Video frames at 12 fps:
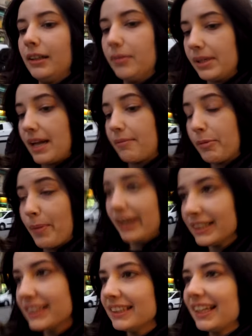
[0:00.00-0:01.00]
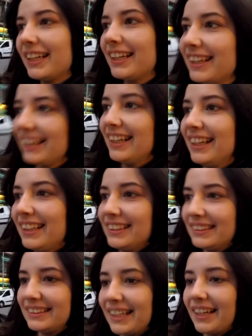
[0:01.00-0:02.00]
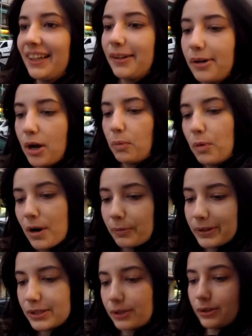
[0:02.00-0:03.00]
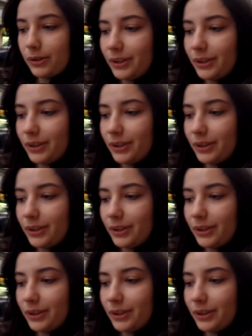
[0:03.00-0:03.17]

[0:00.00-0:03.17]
but never mind. So what we do,